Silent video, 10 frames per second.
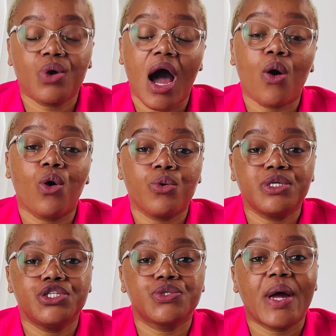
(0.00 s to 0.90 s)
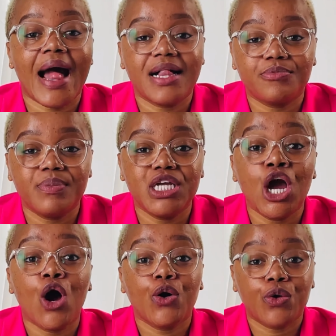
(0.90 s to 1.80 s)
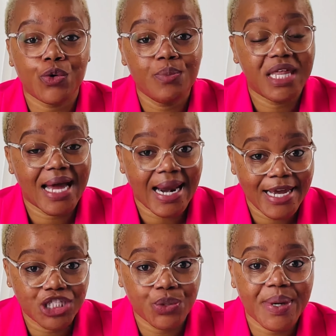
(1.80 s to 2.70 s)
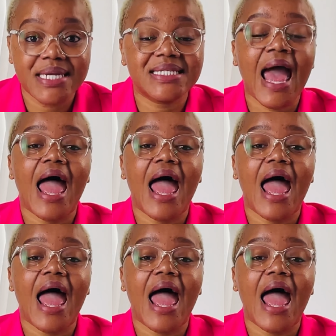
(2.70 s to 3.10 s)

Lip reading: are going to help me groom the graduates.